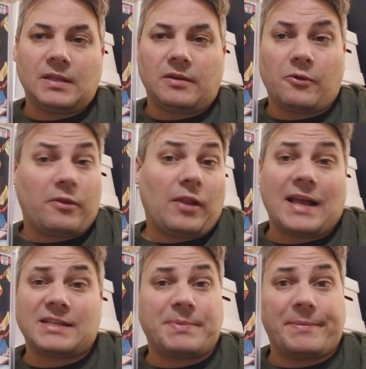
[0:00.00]
the
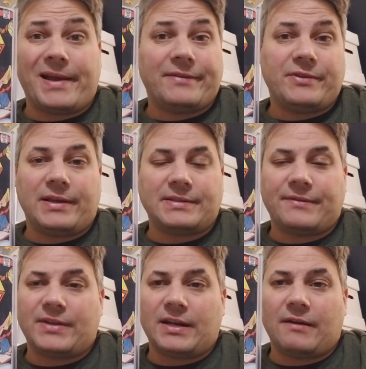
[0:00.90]
last big buy of
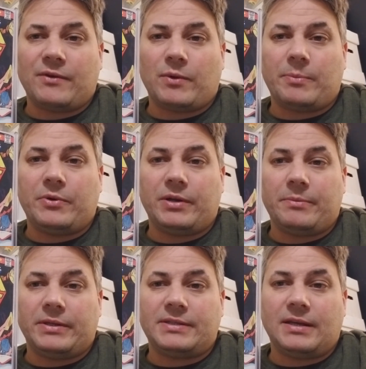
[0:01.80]
2017, however you want to put it.
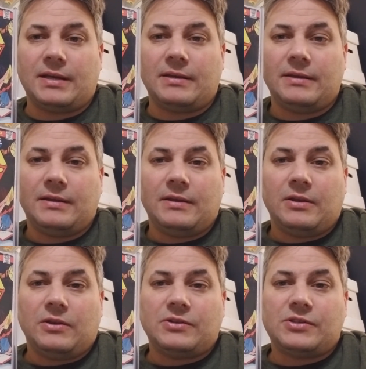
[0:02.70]
But
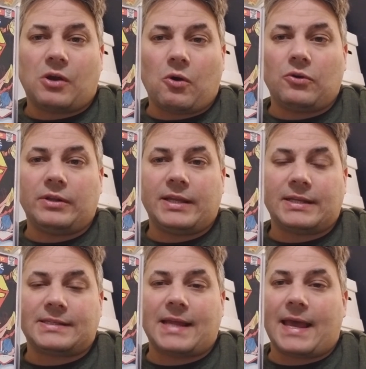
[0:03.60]
totally
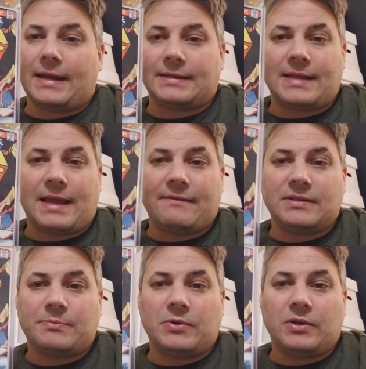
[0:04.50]
ecstatic to have this
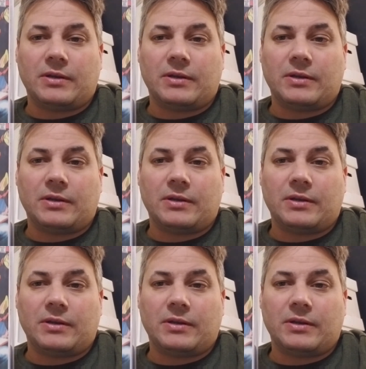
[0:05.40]
book.